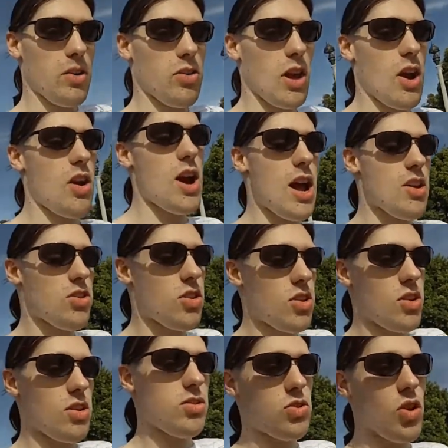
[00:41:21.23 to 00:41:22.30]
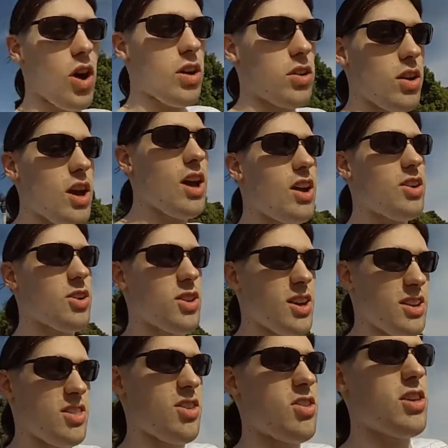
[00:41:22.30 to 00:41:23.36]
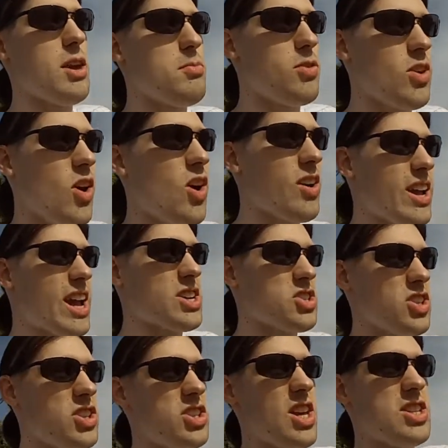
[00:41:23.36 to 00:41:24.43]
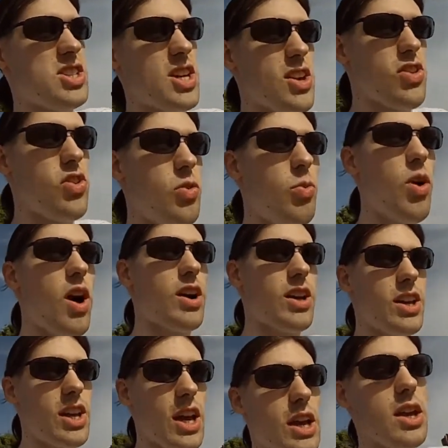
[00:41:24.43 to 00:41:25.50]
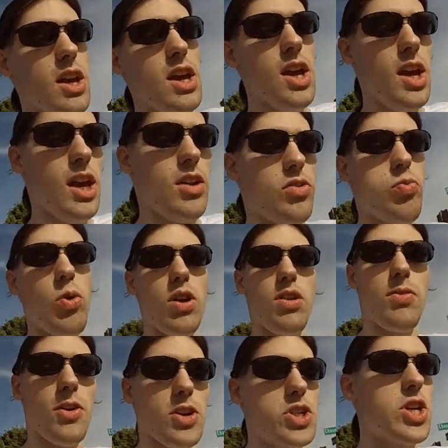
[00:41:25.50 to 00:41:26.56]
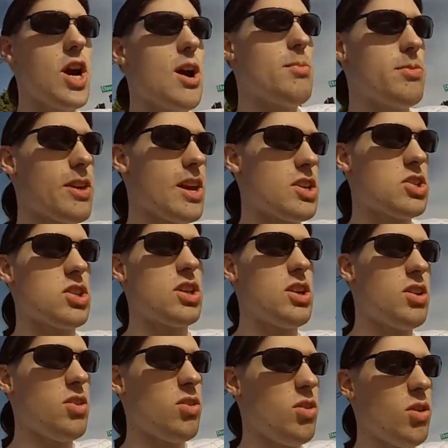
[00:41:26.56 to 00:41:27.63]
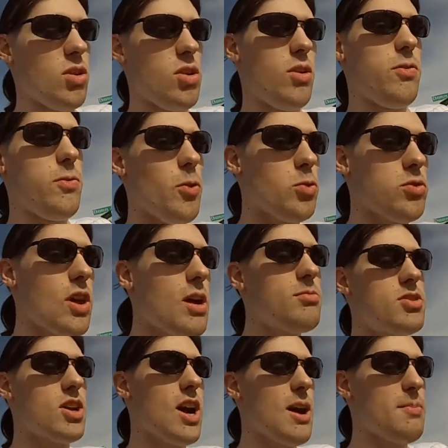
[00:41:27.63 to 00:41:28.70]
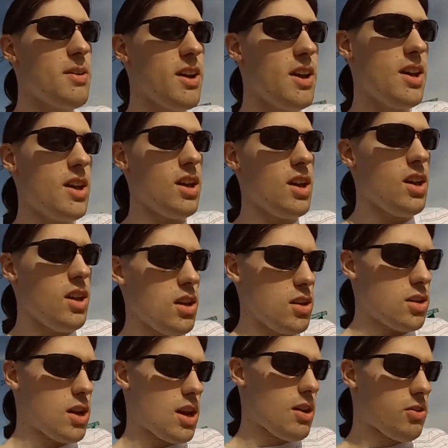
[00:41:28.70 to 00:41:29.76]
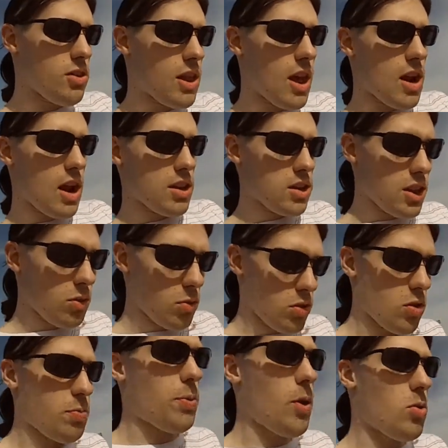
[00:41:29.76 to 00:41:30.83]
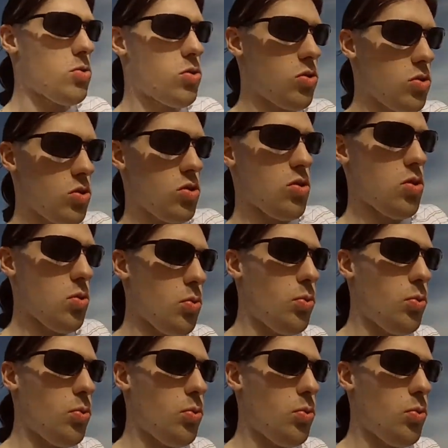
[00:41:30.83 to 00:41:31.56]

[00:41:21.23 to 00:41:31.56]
Sarah has a dog, another, the same dog actually that she has to walk again. It's one of her jobs actually, or her full-time job. Then after that, I think we're supposed to.